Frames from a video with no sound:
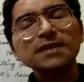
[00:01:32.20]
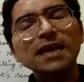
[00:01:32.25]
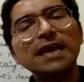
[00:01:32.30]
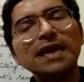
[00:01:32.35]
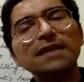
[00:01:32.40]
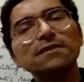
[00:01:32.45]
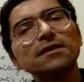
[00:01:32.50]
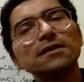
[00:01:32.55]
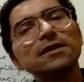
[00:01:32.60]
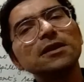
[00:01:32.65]

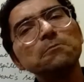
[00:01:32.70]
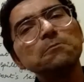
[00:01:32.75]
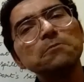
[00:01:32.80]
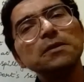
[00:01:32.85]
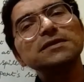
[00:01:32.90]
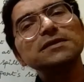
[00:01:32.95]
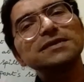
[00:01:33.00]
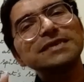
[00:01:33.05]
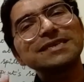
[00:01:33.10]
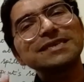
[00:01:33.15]
and the
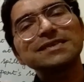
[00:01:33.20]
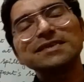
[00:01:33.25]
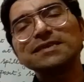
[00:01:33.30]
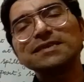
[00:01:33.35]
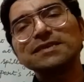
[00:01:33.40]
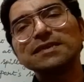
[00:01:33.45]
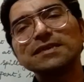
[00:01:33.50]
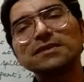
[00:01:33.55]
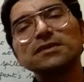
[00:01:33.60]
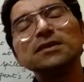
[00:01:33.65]
number
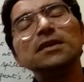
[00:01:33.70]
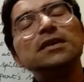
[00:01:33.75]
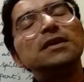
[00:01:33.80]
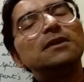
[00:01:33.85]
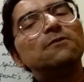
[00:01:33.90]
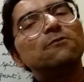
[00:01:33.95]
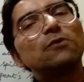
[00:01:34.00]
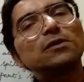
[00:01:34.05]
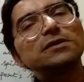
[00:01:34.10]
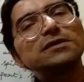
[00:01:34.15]
66.
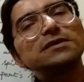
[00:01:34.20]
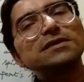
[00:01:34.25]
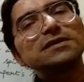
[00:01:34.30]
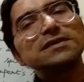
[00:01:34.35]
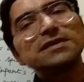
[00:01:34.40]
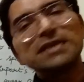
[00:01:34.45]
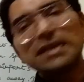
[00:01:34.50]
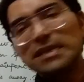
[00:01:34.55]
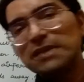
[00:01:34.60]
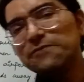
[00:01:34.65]
What is the
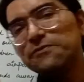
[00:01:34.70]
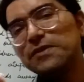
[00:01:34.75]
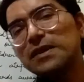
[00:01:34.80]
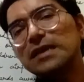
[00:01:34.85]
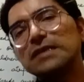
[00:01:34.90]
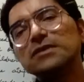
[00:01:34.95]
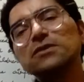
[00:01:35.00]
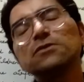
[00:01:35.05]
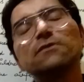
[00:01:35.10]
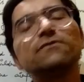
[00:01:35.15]

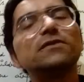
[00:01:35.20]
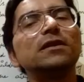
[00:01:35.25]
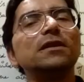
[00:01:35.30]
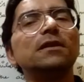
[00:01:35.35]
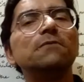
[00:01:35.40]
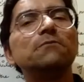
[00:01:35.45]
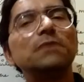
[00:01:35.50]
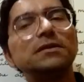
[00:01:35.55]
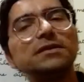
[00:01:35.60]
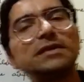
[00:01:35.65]
significance of the
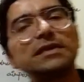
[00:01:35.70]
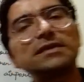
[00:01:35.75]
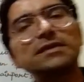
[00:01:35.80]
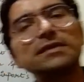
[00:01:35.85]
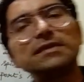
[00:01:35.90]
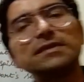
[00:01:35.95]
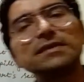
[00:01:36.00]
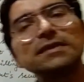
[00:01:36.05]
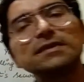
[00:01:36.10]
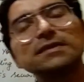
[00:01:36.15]
number
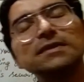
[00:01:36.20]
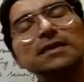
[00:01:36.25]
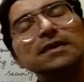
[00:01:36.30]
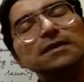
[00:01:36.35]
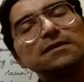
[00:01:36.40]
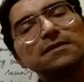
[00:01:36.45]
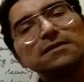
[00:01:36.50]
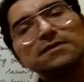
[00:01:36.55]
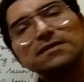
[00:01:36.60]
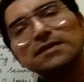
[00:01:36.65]
66?
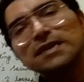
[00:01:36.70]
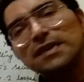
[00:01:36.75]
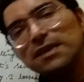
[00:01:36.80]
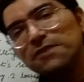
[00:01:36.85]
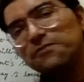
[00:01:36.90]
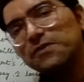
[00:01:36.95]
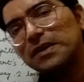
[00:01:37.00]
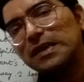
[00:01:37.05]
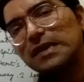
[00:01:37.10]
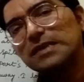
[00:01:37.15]
The
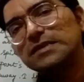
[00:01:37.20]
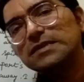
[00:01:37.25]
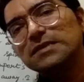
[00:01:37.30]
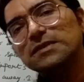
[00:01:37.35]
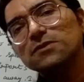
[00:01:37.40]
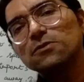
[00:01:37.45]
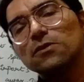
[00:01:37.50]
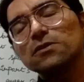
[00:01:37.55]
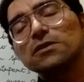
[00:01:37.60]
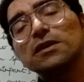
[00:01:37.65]

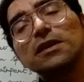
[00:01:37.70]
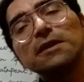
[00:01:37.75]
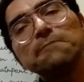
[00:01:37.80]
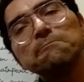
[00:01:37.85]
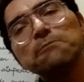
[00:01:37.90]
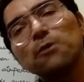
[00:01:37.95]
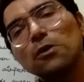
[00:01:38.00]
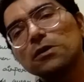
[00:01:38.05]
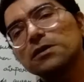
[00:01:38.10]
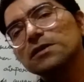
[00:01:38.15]
significance or the
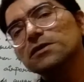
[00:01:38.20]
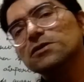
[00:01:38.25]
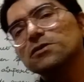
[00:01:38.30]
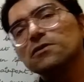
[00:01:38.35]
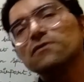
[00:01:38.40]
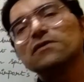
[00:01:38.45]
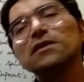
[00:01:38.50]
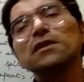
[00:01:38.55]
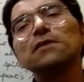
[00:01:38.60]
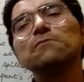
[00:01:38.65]
importance
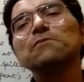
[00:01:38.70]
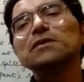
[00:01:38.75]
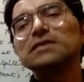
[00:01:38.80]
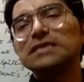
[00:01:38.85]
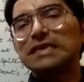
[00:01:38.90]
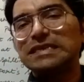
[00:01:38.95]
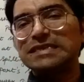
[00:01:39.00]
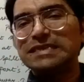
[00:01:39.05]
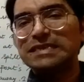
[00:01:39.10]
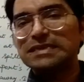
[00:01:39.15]
of the number
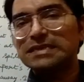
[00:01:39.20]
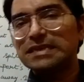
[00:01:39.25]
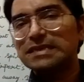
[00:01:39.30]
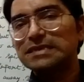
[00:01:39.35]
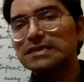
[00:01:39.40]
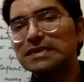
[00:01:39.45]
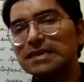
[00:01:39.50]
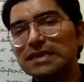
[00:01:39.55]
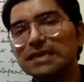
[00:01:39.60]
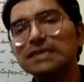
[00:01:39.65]

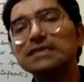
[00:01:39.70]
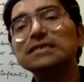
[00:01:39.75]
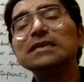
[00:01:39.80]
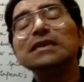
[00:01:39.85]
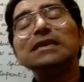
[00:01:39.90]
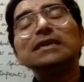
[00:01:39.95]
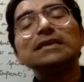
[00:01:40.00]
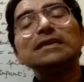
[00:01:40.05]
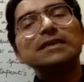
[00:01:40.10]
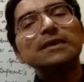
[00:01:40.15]
66 is
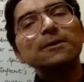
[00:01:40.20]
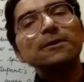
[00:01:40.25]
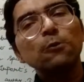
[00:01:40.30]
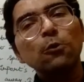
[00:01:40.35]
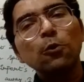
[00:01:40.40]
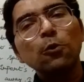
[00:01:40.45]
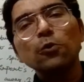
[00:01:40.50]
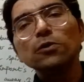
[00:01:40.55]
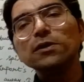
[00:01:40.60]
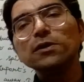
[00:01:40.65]
the
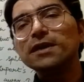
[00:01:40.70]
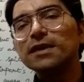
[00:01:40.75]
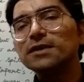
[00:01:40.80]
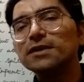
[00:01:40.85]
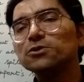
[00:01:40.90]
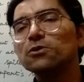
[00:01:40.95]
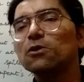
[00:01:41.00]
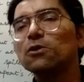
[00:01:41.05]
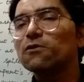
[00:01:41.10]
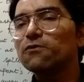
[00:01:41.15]
old
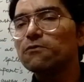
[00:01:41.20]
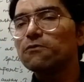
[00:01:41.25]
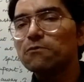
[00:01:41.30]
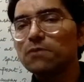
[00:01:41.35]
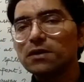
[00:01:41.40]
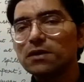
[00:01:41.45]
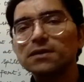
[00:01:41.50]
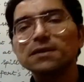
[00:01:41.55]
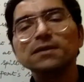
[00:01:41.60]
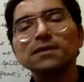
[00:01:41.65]
age of
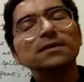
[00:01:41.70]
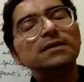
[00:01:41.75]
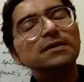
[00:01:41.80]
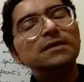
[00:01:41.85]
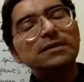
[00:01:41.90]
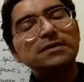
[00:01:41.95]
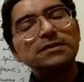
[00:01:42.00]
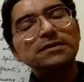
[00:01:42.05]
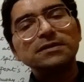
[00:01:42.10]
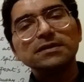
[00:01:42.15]
mother,
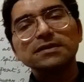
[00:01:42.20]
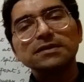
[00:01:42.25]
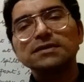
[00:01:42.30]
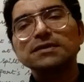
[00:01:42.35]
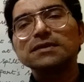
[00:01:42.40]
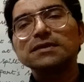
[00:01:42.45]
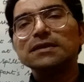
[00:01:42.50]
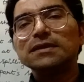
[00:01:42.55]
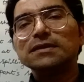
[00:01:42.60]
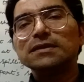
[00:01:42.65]

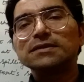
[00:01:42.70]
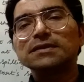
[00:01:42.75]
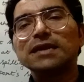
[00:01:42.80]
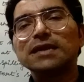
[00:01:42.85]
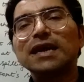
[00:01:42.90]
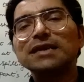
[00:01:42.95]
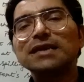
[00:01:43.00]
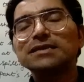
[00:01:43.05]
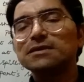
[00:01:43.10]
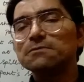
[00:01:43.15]
just
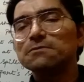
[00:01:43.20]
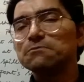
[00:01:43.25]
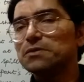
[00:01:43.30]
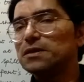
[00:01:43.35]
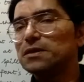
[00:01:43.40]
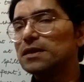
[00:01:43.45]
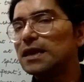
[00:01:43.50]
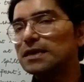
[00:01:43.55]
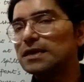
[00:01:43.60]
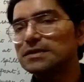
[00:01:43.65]
as
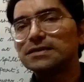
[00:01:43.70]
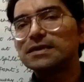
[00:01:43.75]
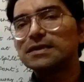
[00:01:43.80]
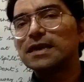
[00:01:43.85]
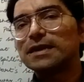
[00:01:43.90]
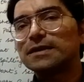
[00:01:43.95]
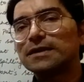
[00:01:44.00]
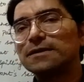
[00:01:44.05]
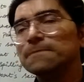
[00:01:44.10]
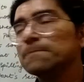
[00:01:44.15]
simple as
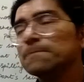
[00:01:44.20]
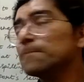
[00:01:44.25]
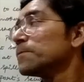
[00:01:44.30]
that.